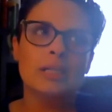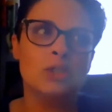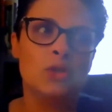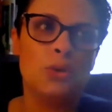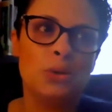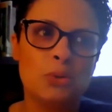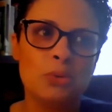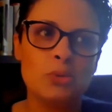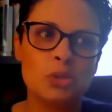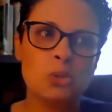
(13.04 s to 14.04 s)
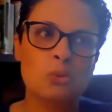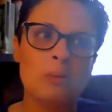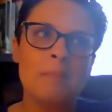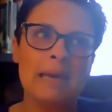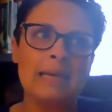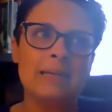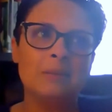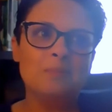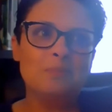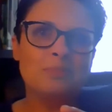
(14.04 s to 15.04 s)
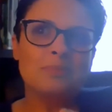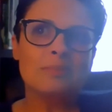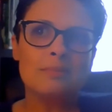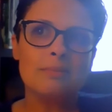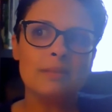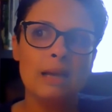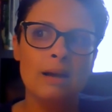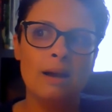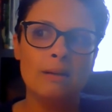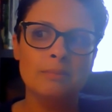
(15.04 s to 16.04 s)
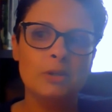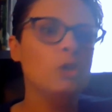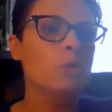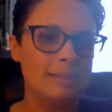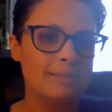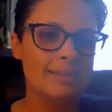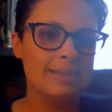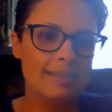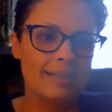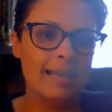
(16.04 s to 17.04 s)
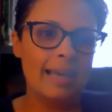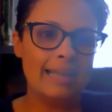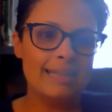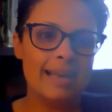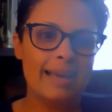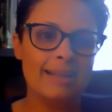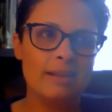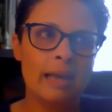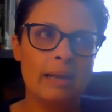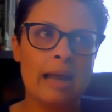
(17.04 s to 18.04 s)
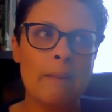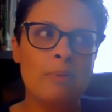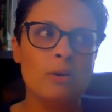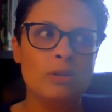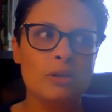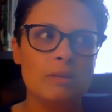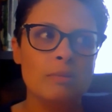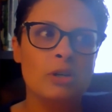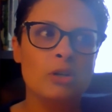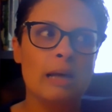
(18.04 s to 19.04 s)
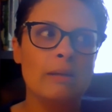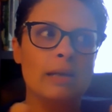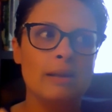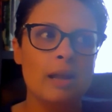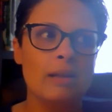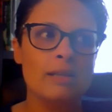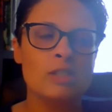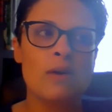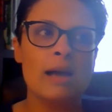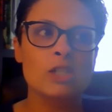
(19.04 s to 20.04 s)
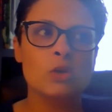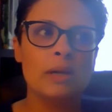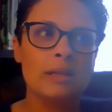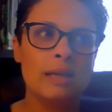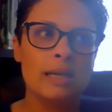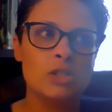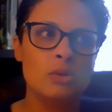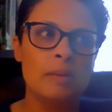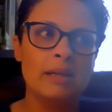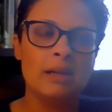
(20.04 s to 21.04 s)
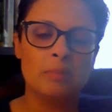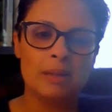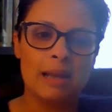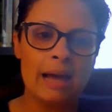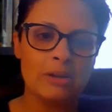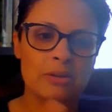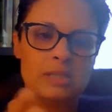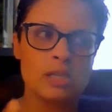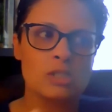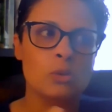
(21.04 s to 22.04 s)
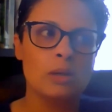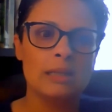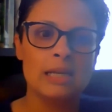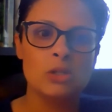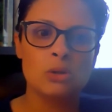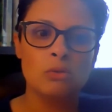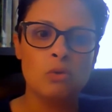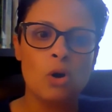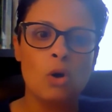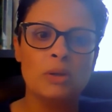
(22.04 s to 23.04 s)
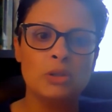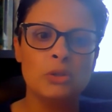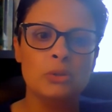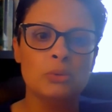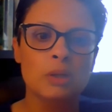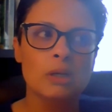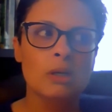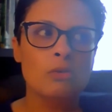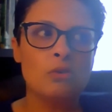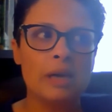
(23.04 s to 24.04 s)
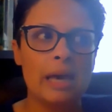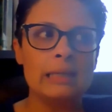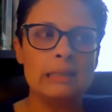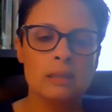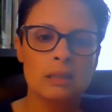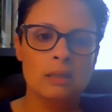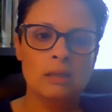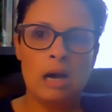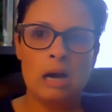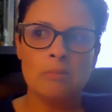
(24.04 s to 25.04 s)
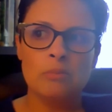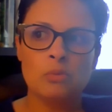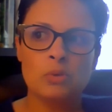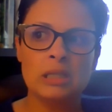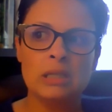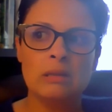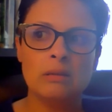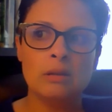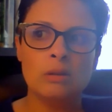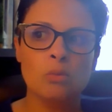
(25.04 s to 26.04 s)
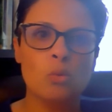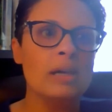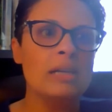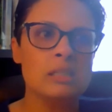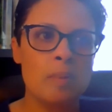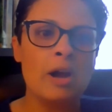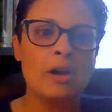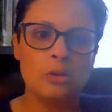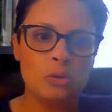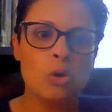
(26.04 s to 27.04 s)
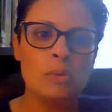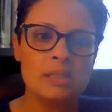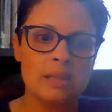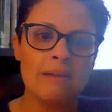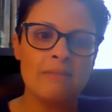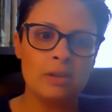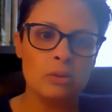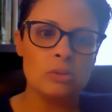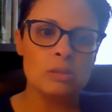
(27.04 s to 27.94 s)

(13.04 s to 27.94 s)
to remain human, and not put your, you know, not as quickly as you made it up the ladder, as quickly as you can fall when you forget really what inspired you to go into that field.